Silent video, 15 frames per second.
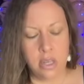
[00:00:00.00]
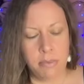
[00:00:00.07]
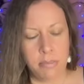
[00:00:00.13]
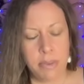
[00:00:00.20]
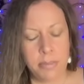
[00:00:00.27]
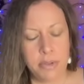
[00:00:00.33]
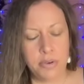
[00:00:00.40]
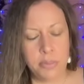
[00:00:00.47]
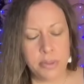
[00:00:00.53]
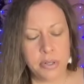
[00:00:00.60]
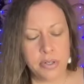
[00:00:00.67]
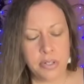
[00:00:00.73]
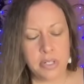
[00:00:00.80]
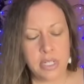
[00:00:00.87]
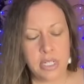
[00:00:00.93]
Maybe your
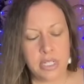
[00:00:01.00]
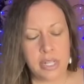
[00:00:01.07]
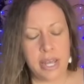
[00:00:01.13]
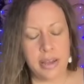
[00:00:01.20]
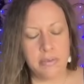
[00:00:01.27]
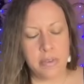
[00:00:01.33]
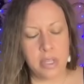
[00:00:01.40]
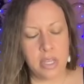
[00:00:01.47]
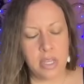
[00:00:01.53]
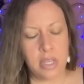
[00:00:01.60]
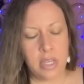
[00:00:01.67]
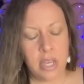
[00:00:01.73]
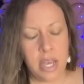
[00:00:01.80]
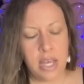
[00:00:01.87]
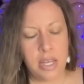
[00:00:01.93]
person is
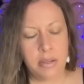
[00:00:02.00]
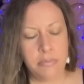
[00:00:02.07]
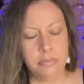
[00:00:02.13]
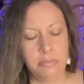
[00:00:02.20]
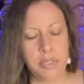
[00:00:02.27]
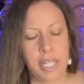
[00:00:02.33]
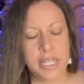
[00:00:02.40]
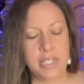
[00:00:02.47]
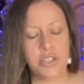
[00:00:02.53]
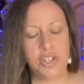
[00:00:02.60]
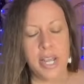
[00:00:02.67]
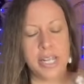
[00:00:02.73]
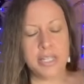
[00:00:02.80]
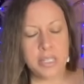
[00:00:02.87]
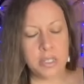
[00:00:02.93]
having like
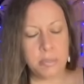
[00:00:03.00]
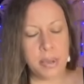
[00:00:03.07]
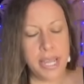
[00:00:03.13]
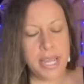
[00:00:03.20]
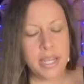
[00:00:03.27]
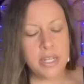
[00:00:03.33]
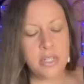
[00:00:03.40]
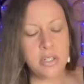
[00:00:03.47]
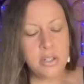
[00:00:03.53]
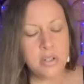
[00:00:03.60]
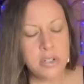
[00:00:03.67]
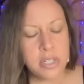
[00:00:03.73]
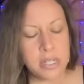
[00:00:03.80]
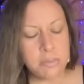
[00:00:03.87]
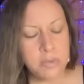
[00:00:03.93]
chest pains
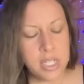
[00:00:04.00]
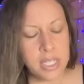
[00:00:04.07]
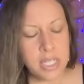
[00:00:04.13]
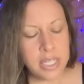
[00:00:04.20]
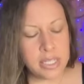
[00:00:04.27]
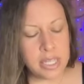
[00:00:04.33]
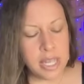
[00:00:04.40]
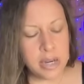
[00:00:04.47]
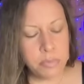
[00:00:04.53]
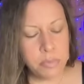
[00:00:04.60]
or something like that.